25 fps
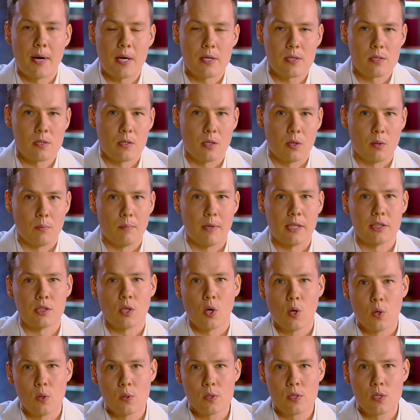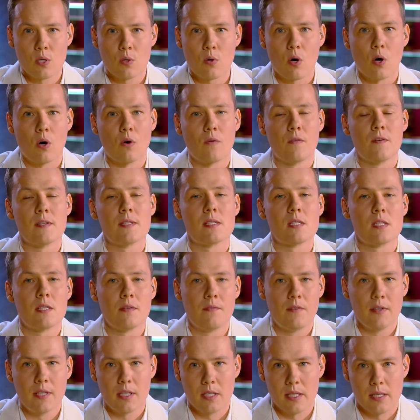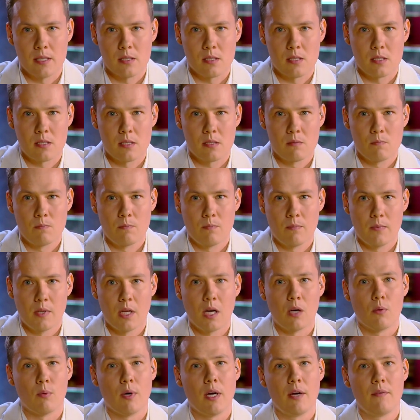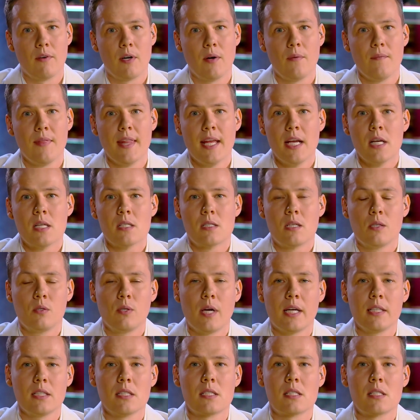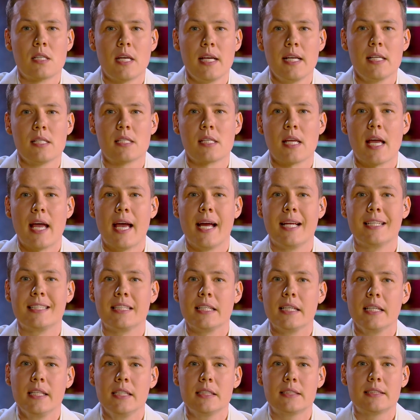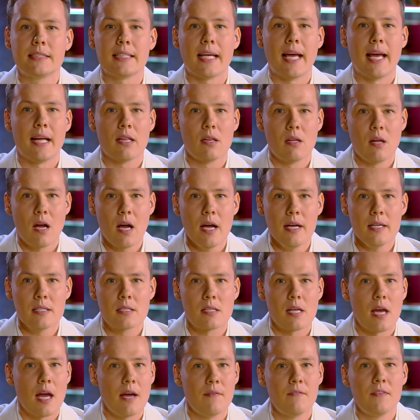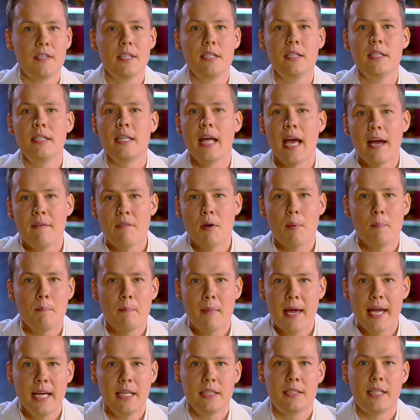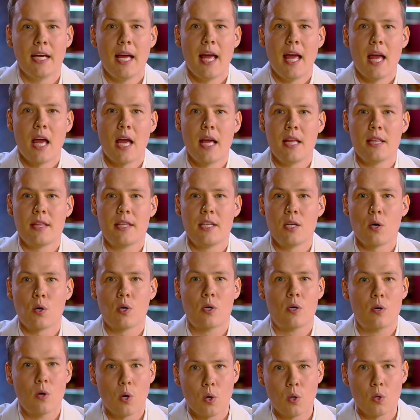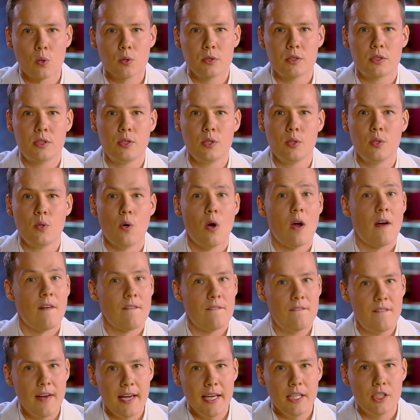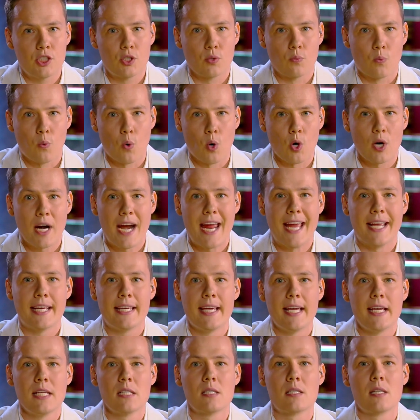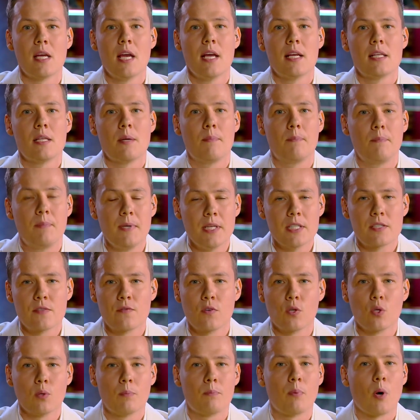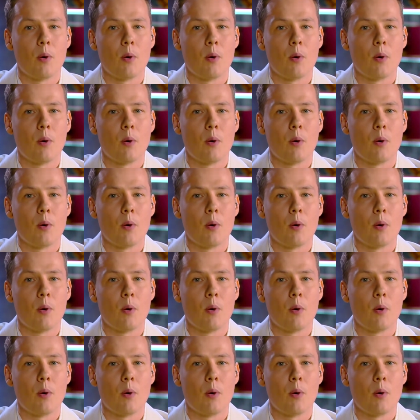personnel, but also of civilians. However, the United States and its allies have never made and their goal to wage war against the peaceful